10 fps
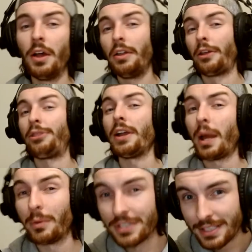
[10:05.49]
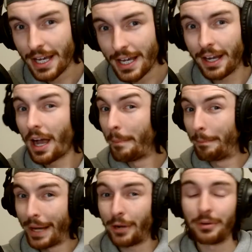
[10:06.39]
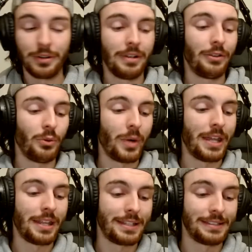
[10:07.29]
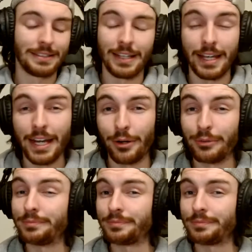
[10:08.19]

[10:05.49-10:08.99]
The thing I will say about the way that this is laid out